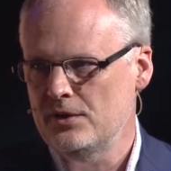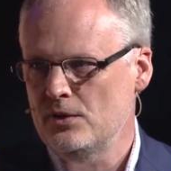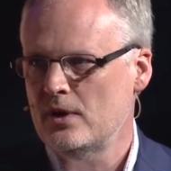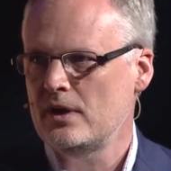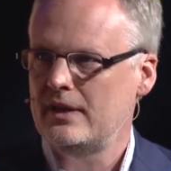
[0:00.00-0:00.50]
New
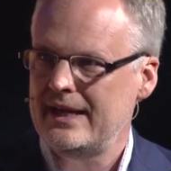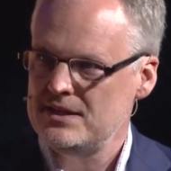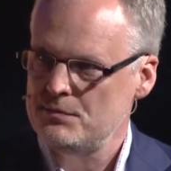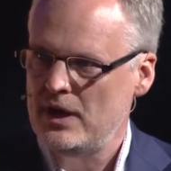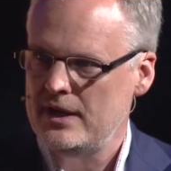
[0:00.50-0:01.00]
York
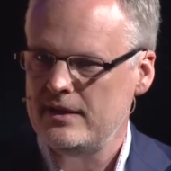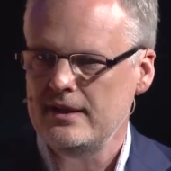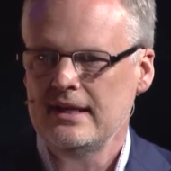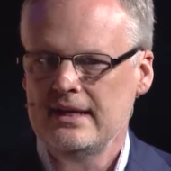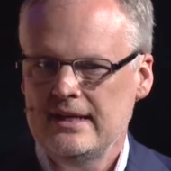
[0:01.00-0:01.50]
last month,
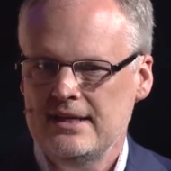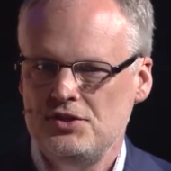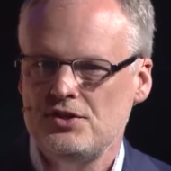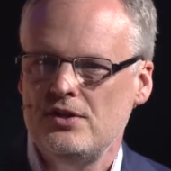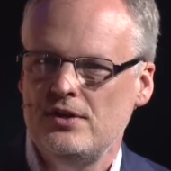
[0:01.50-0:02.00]

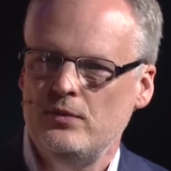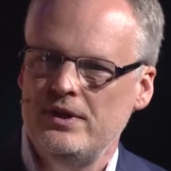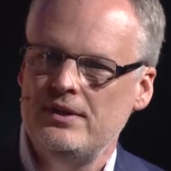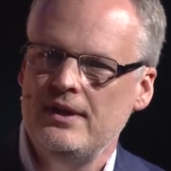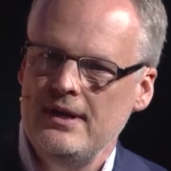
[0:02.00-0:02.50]
is chartered
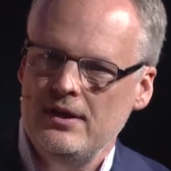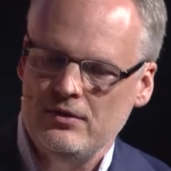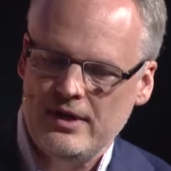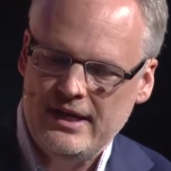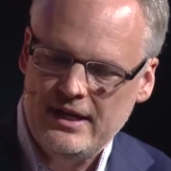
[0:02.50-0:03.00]
with
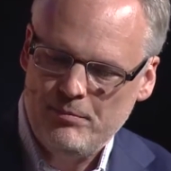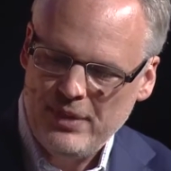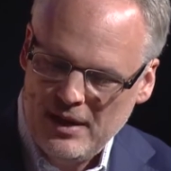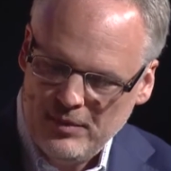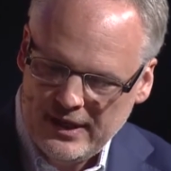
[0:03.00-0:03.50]
creating a
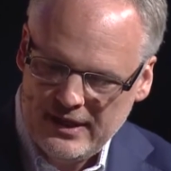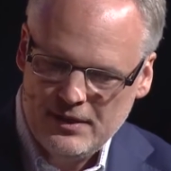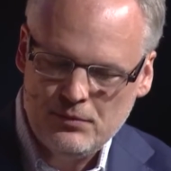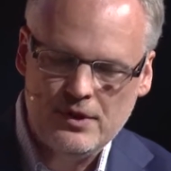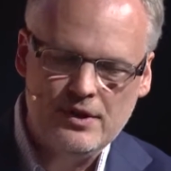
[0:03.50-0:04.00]
public
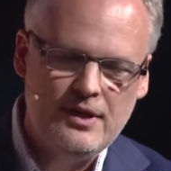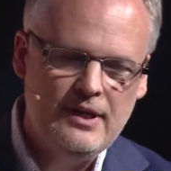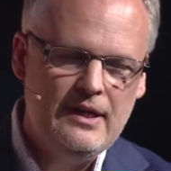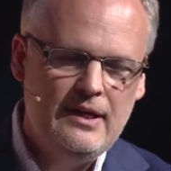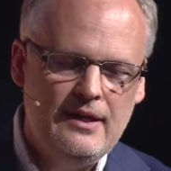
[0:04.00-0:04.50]
network.
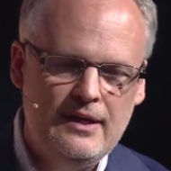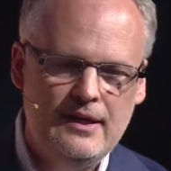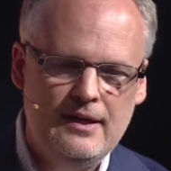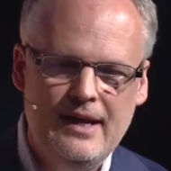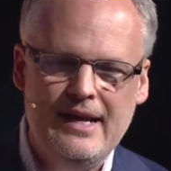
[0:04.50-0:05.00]

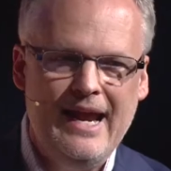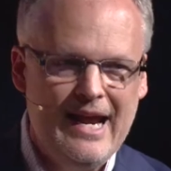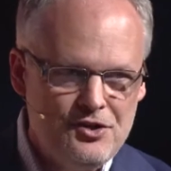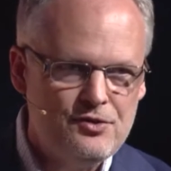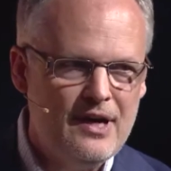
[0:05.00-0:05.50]
And
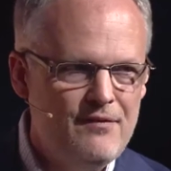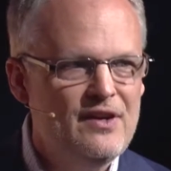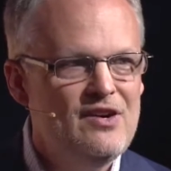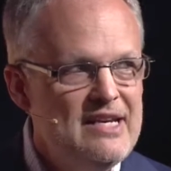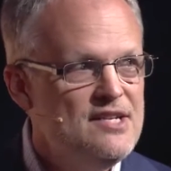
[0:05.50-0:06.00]
Hashgraph,
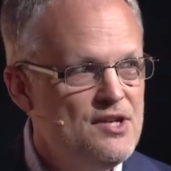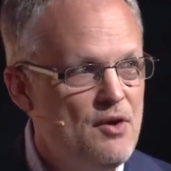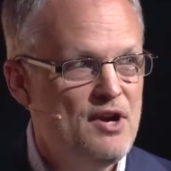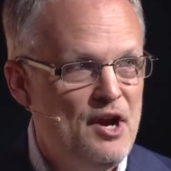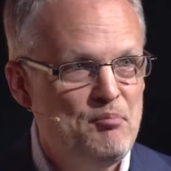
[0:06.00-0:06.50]
there is
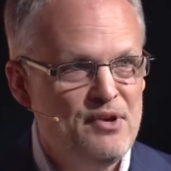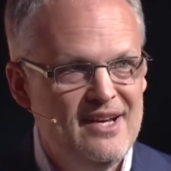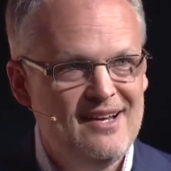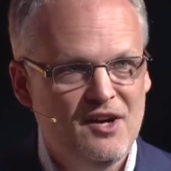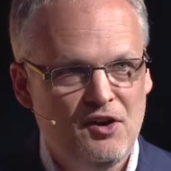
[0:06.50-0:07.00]
no
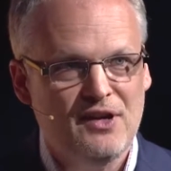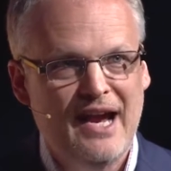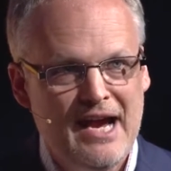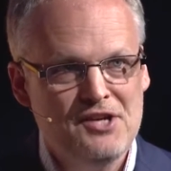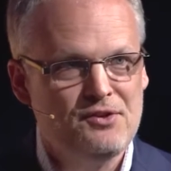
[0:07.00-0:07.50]
company called
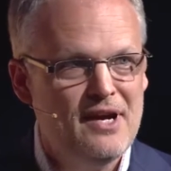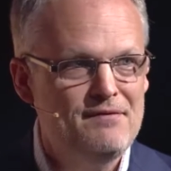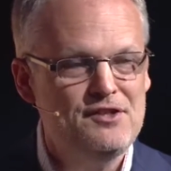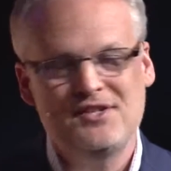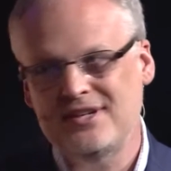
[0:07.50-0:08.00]

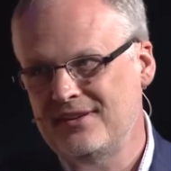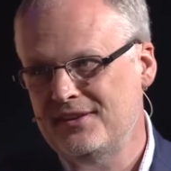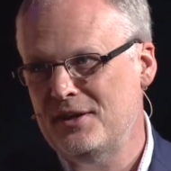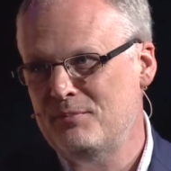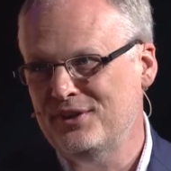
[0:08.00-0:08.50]
Hashgraph, just to
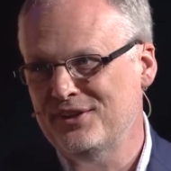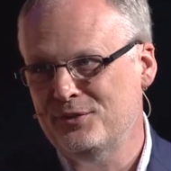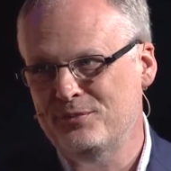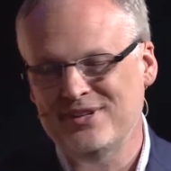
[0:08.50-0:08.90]
clear up a little